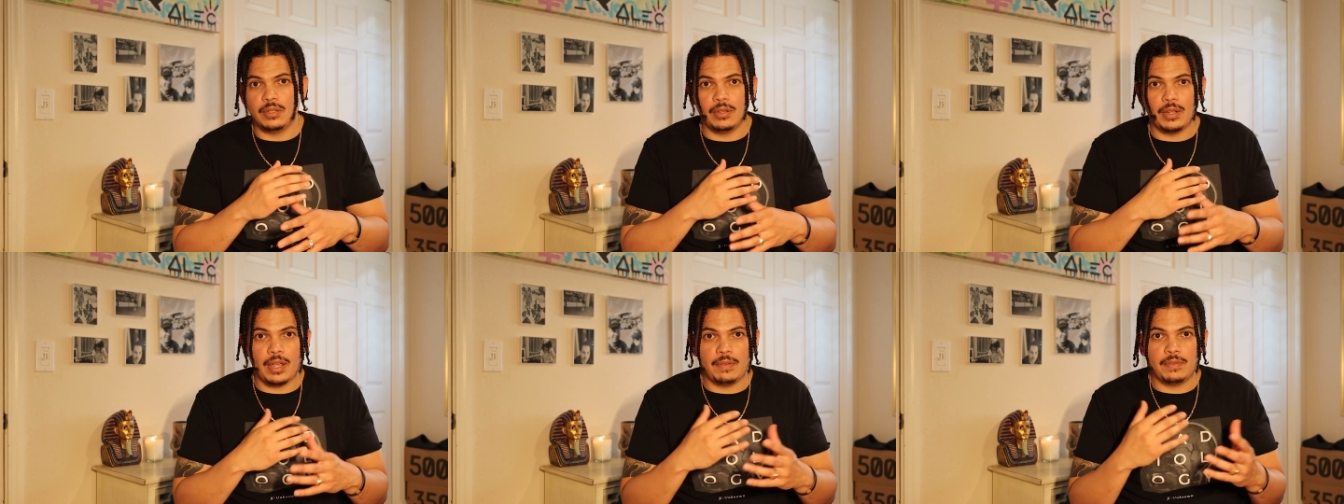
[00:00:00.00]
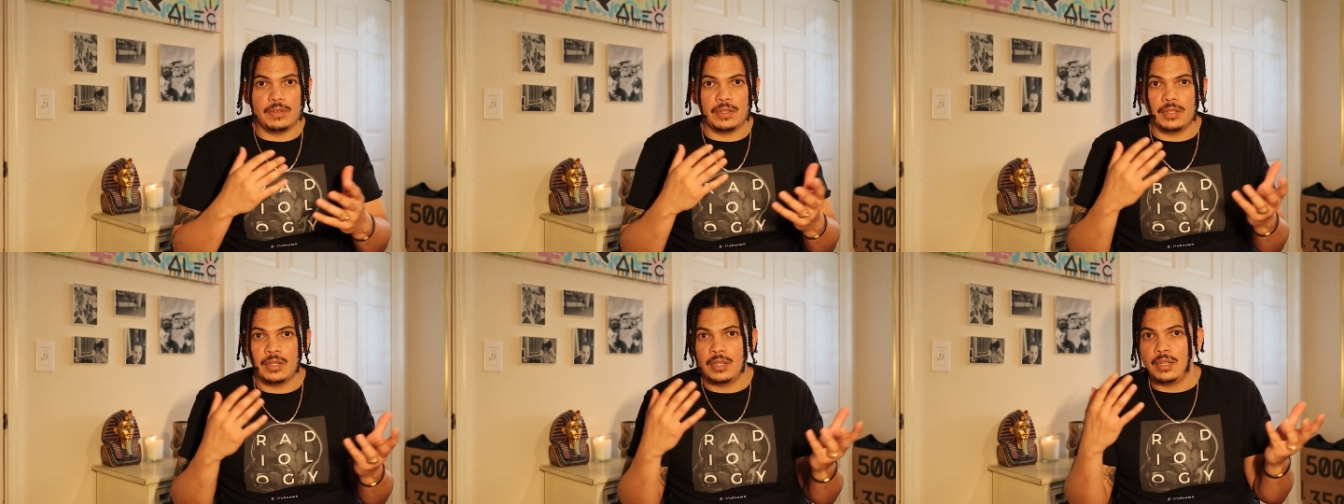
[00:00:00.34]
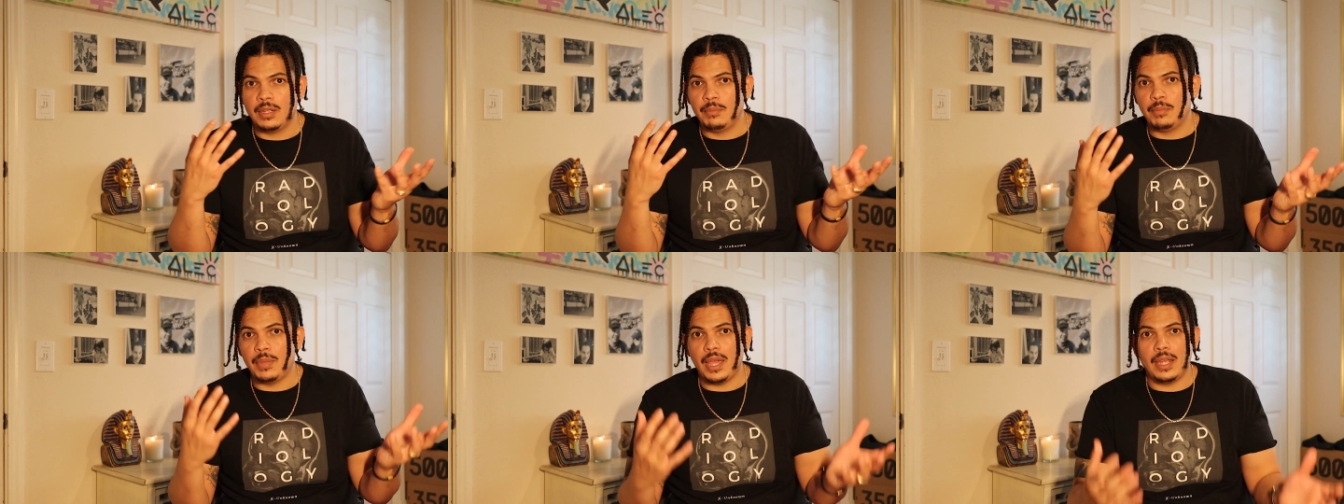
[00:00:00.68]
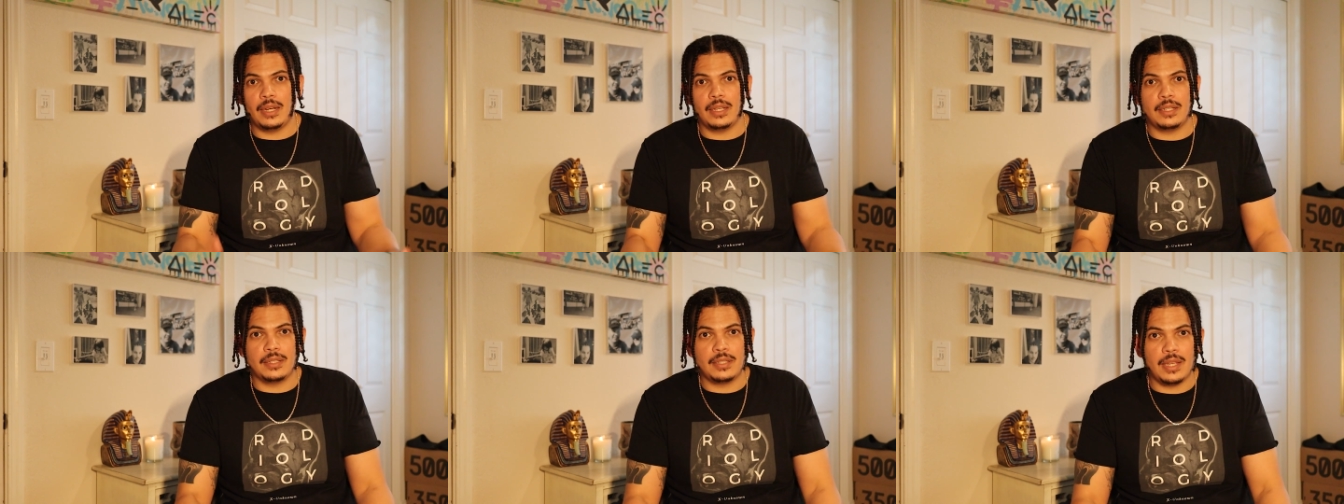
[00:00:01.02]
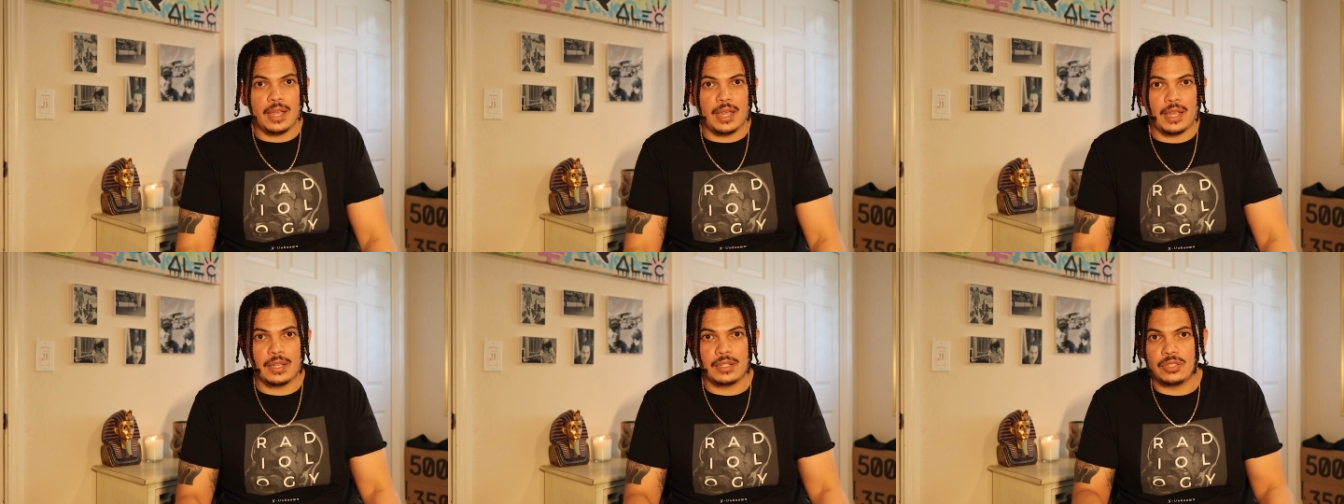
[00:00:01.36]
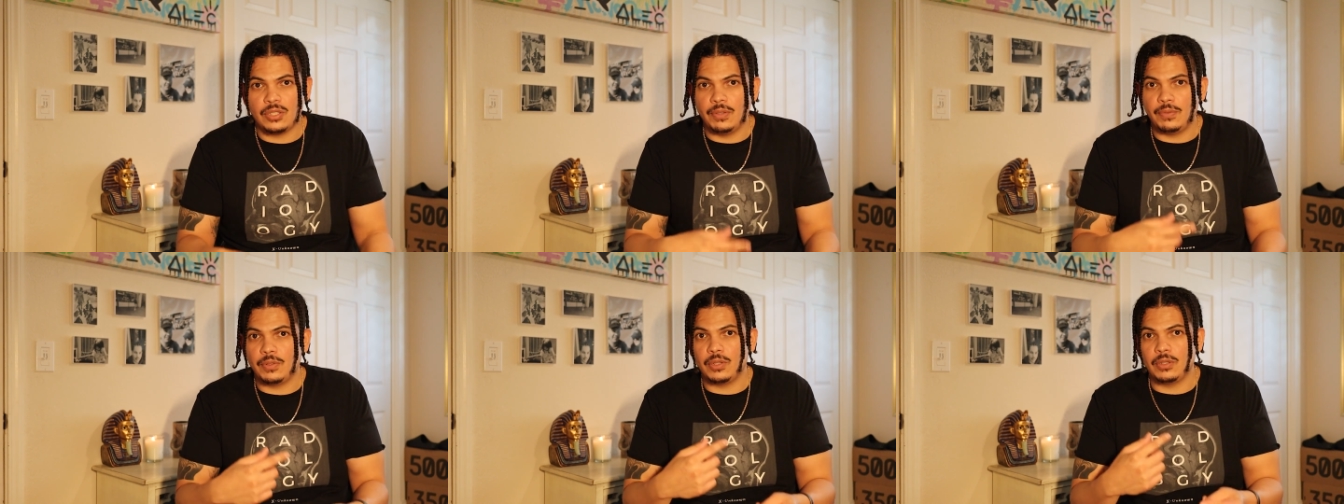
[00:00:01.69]
having panic attacks,
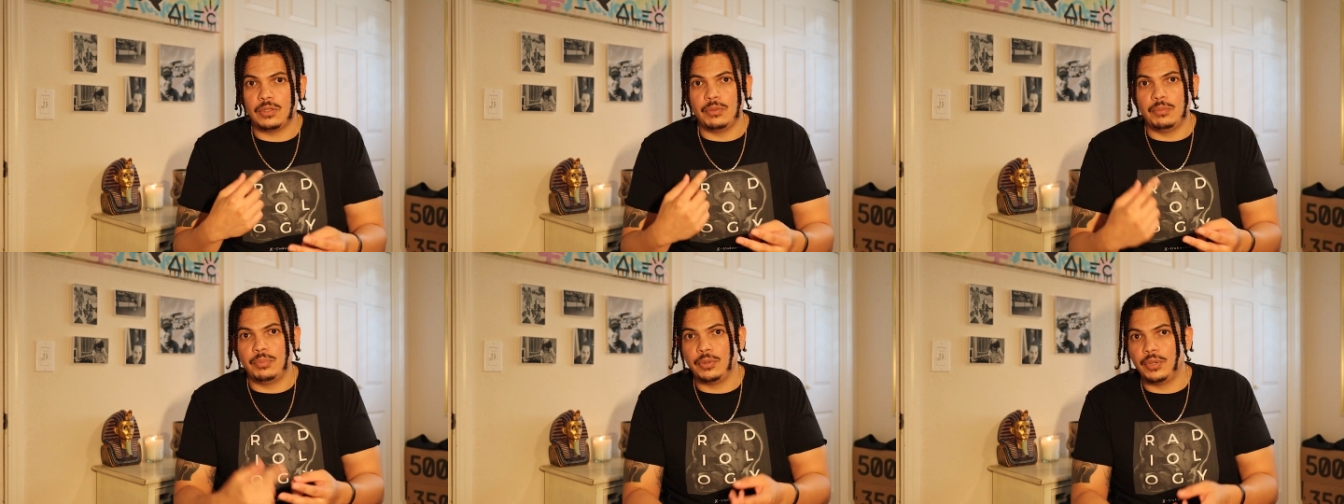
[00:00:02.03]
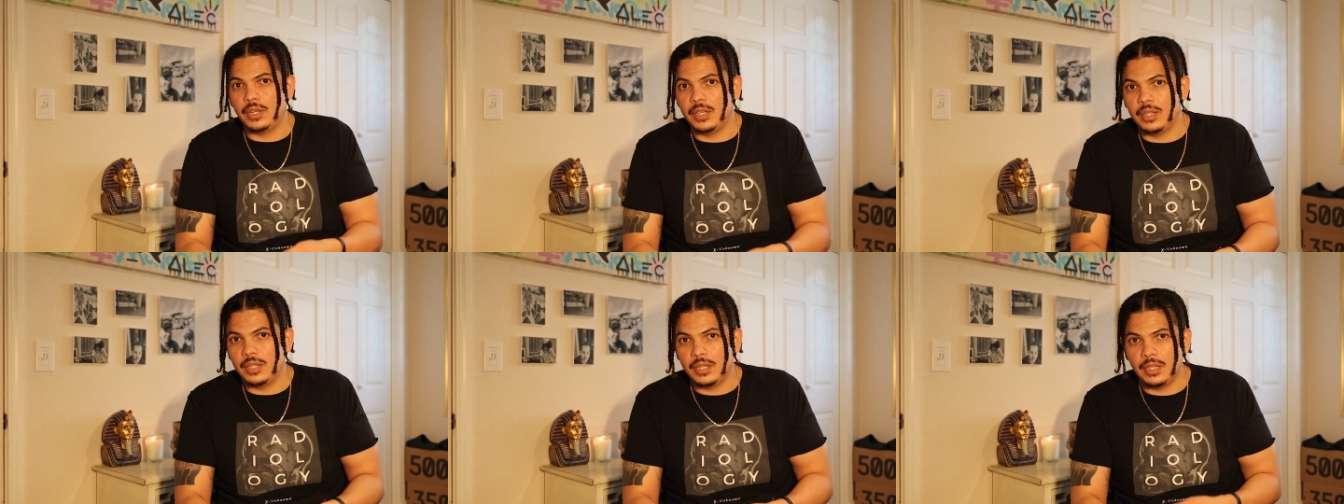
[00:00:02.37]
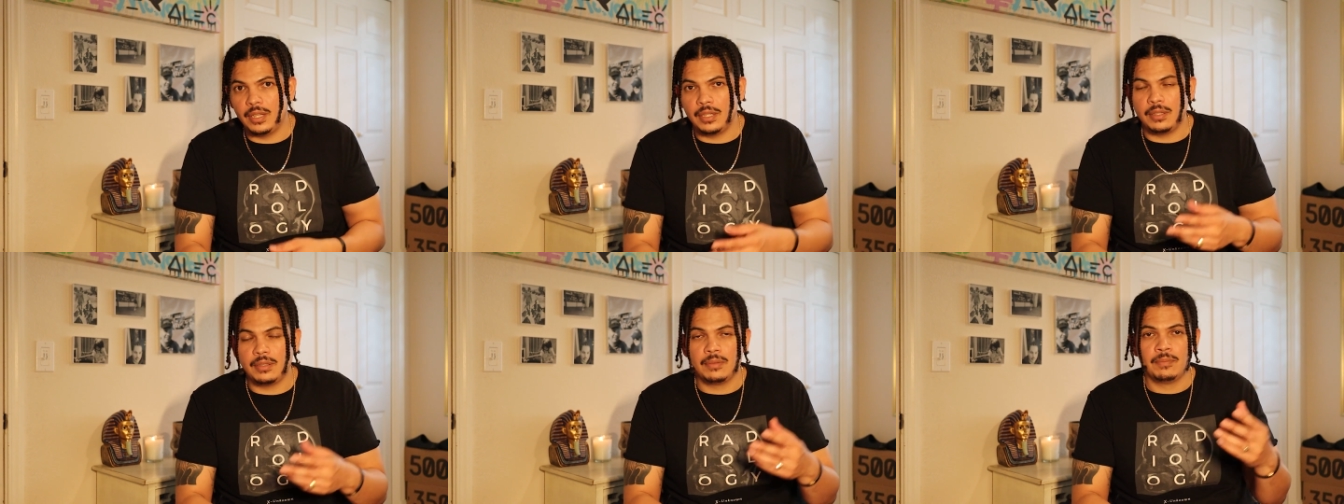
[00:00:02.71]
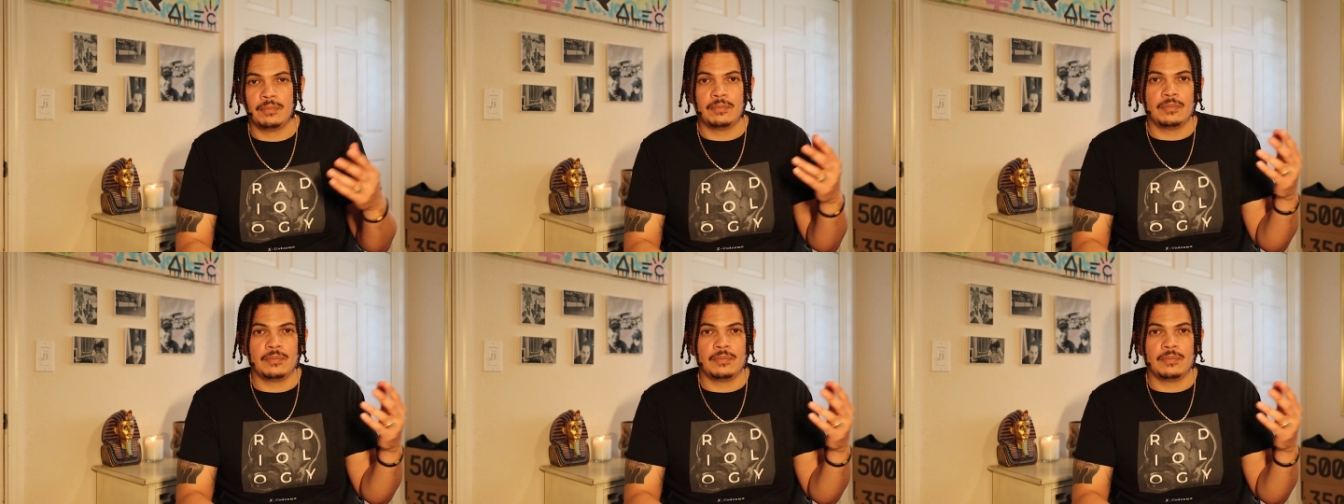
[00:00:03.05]
difficulty breathing,